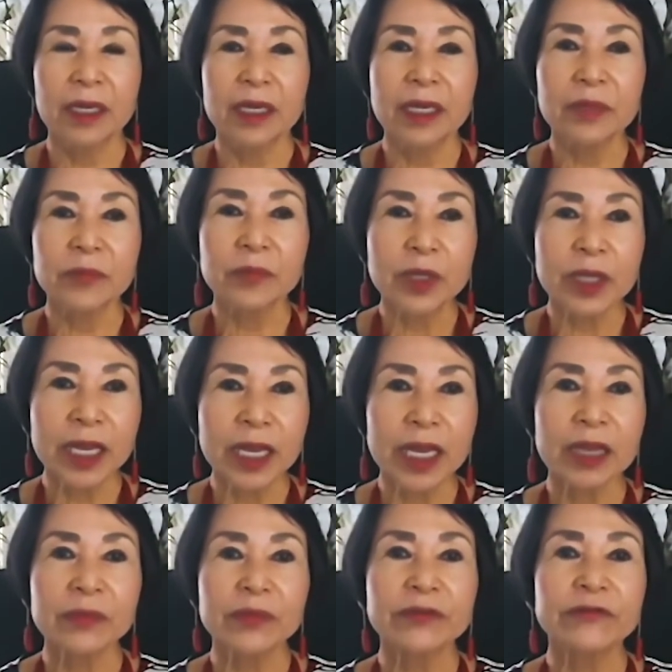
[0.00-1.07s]
it
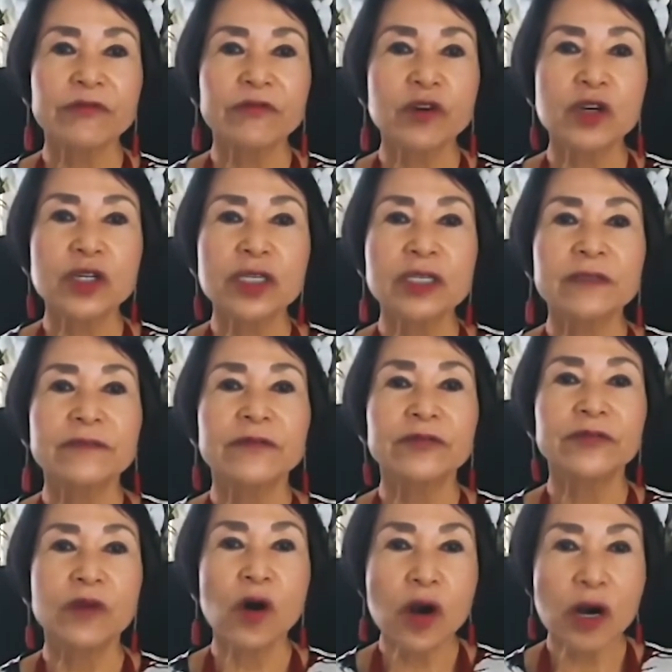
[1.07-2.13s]
became the first
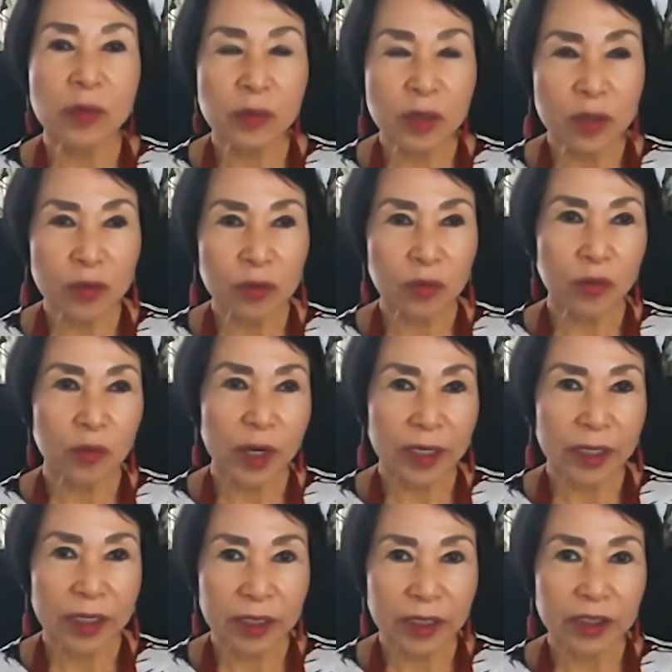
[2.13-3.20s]
formal
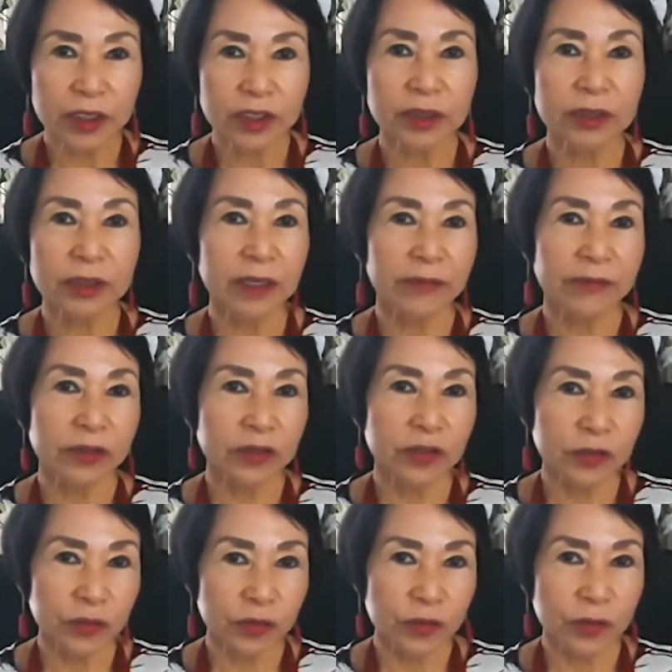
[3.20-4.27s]
recognition of the
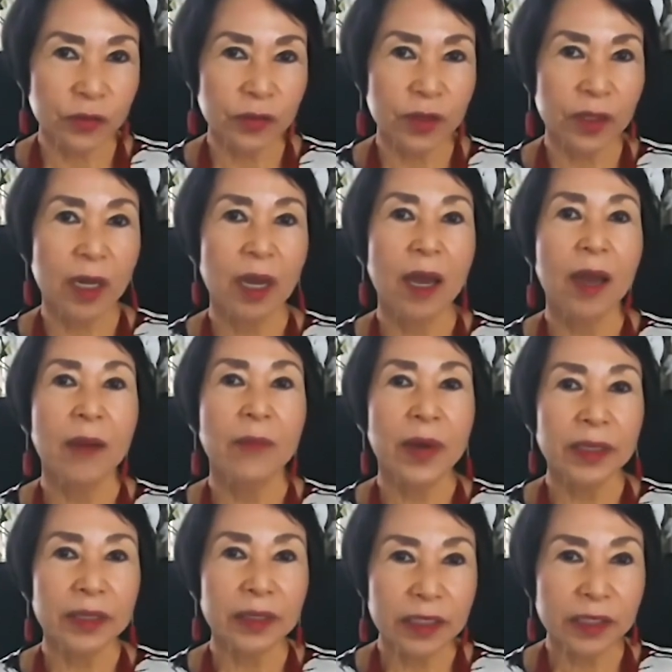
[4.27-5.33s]
truth
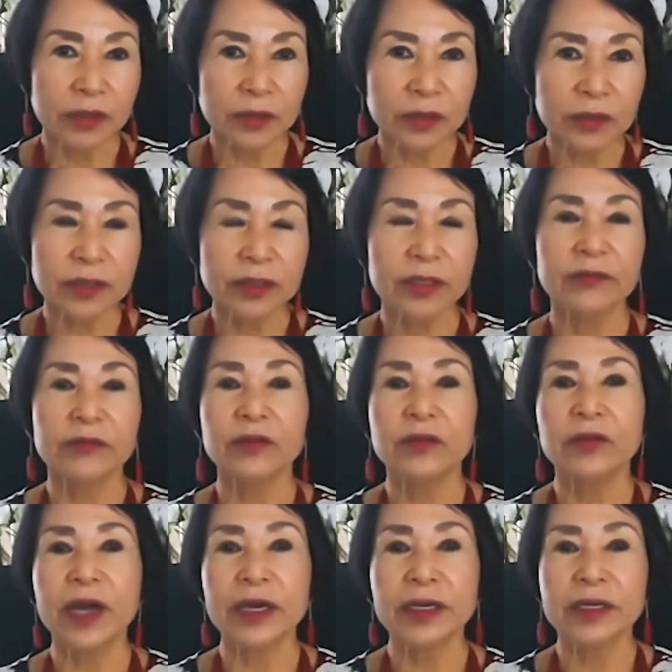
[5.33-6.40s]
by leaders of the
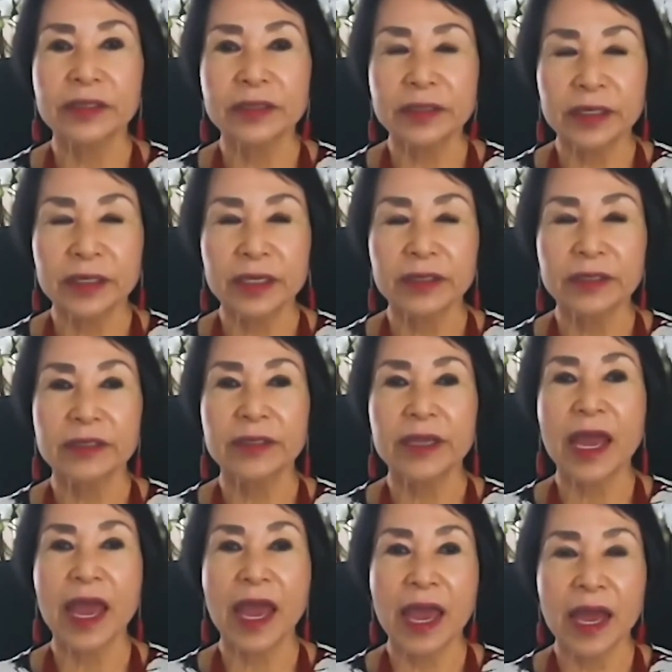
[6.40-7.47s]
United
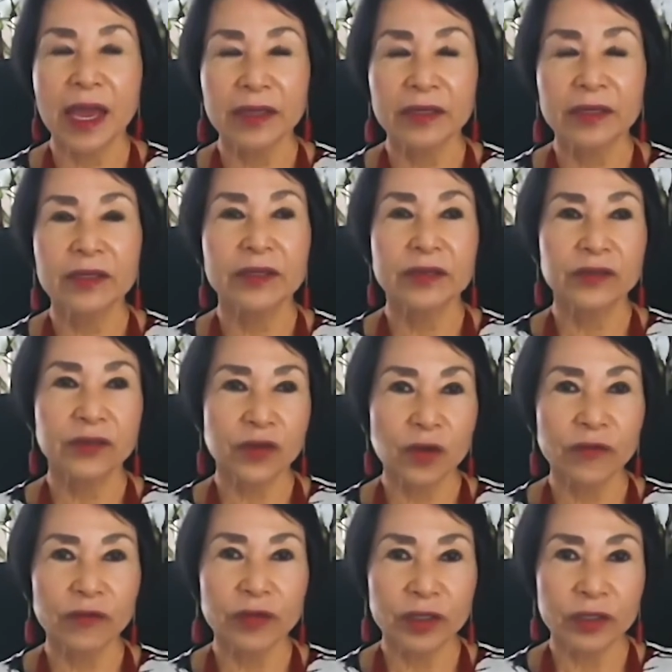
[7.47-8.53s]
States and the
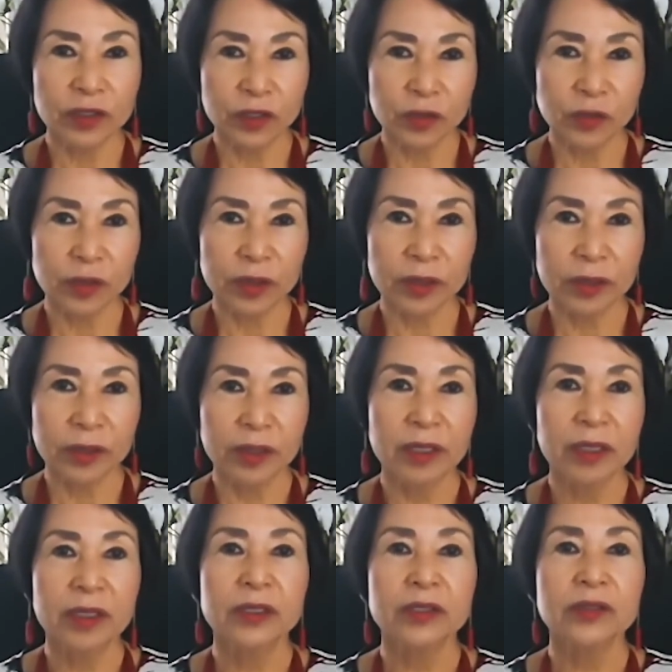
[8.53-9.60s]
Soviet Union.
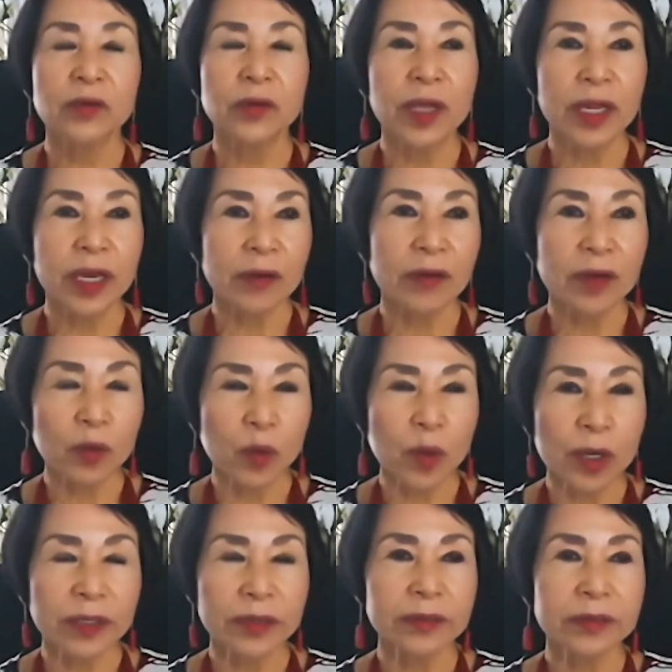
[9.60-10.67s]
So here it
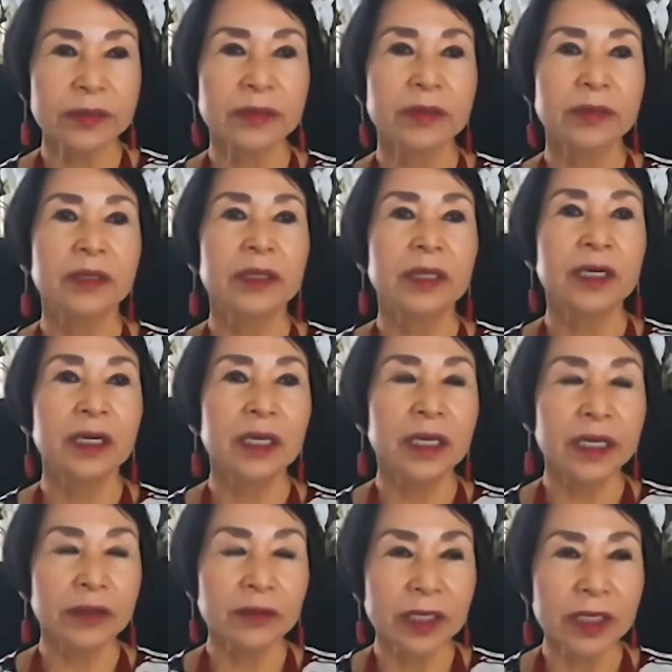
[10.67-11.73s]
was,
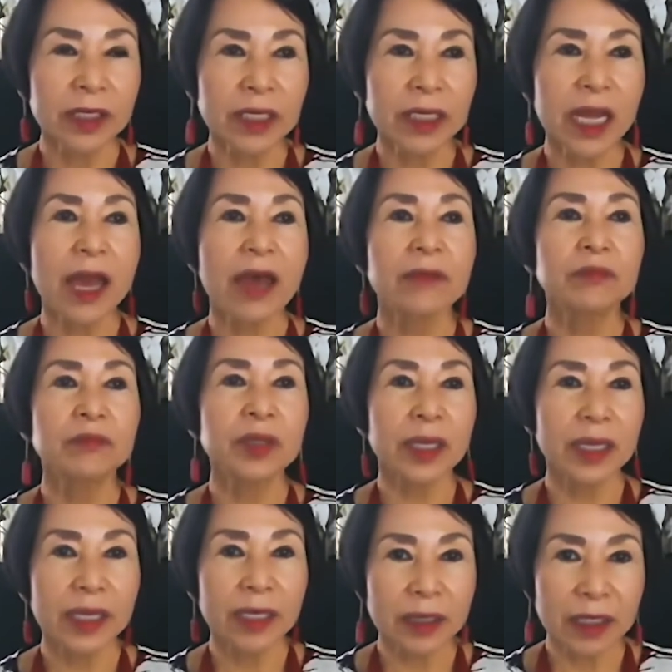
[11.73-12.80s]
clearly and
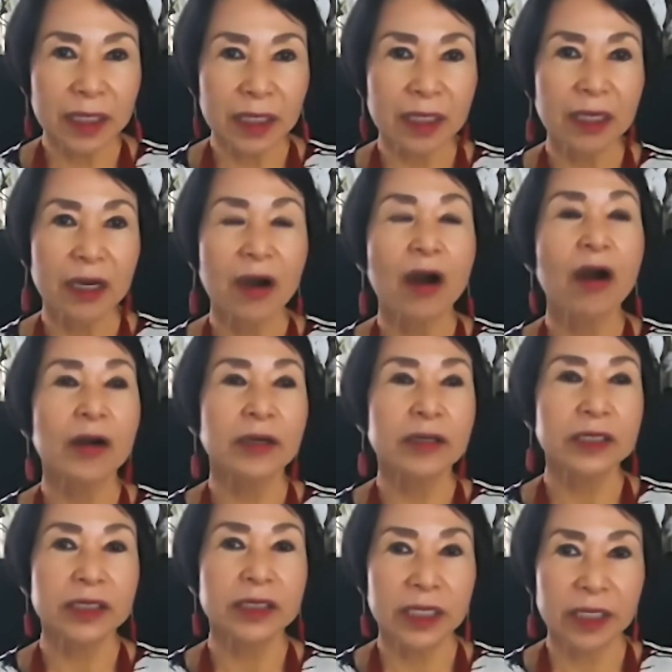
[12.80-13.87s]
plainly
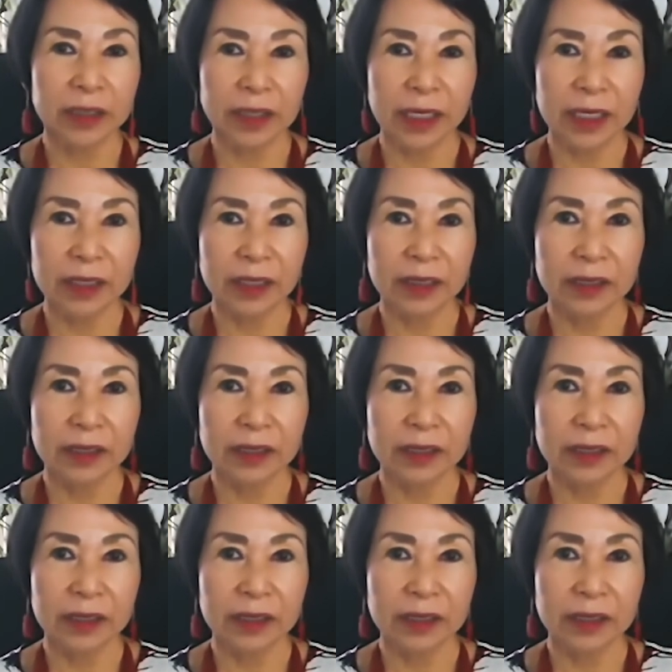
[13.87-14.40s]
articulated.